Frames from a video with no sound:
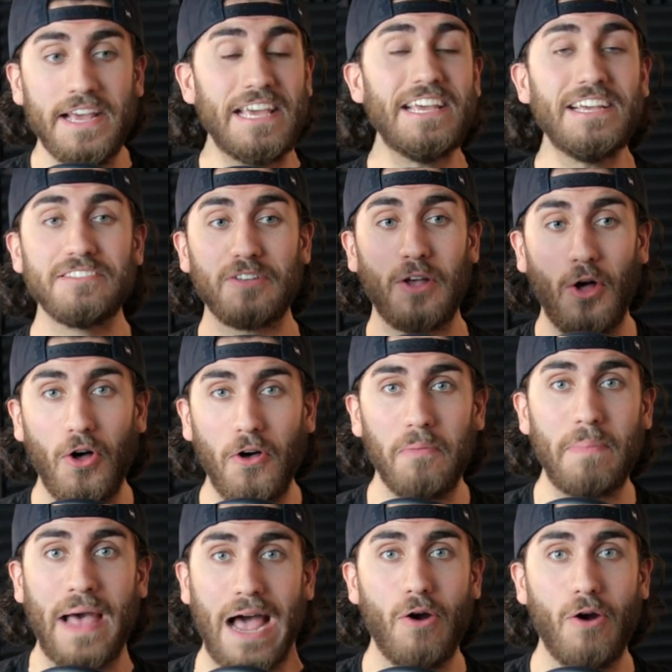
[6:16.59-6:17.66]
He is
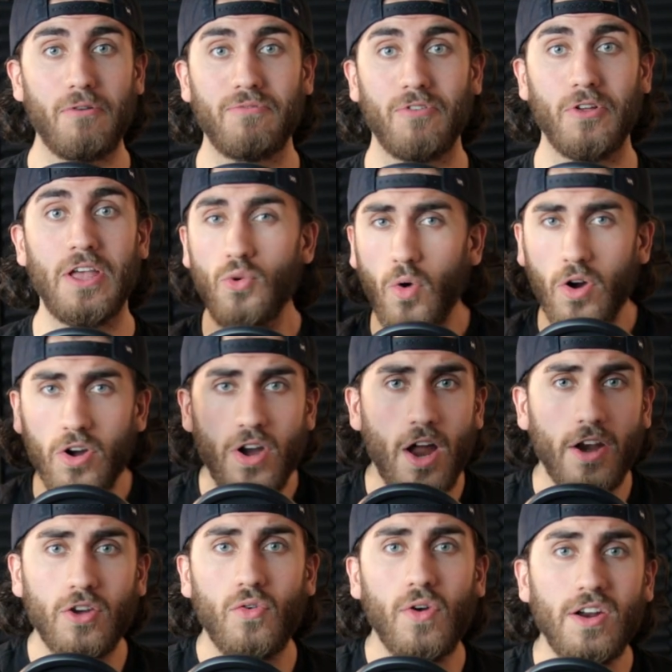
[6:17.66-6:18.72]
all powerful. You are
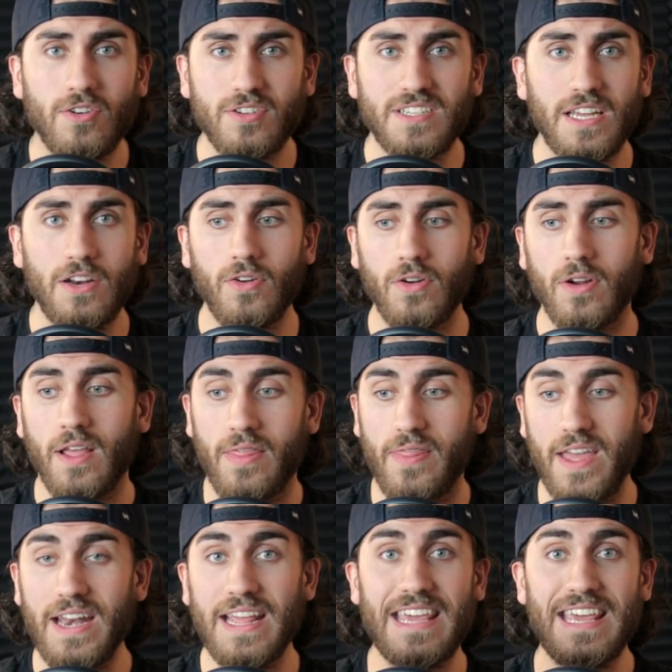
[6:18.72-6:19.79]
not a greater sinner
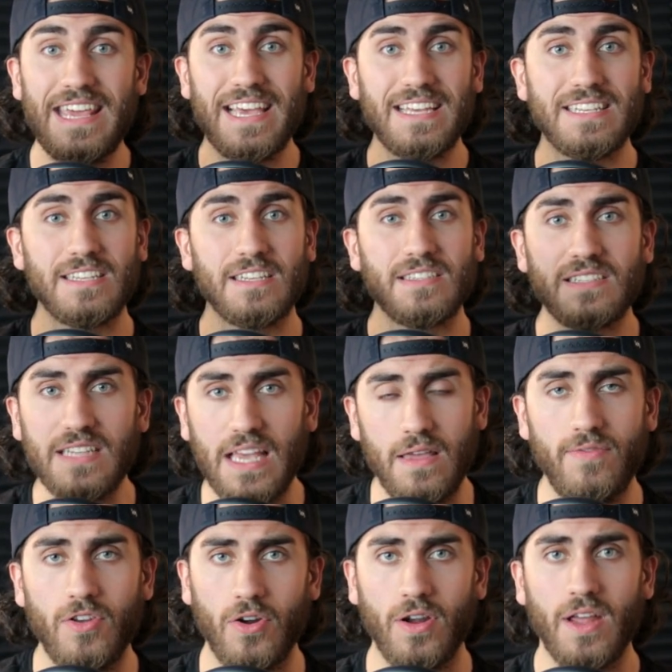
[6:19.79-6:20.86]
than he is a
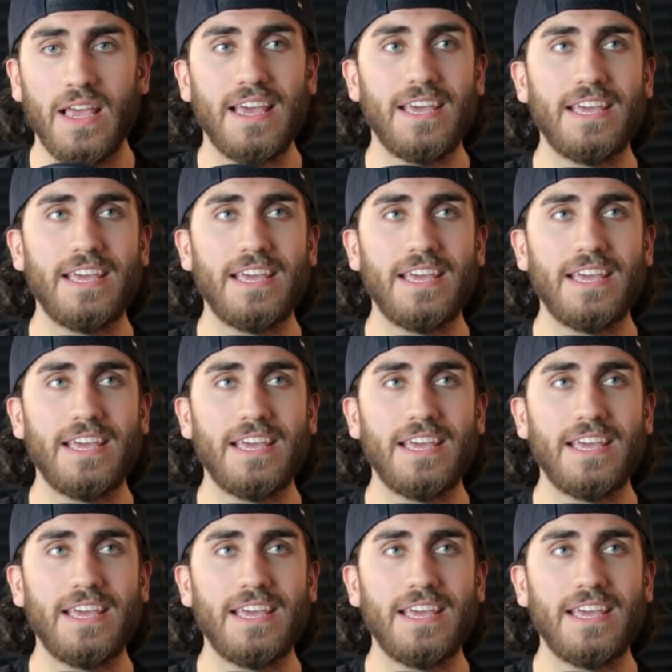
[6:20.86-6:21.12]
savior.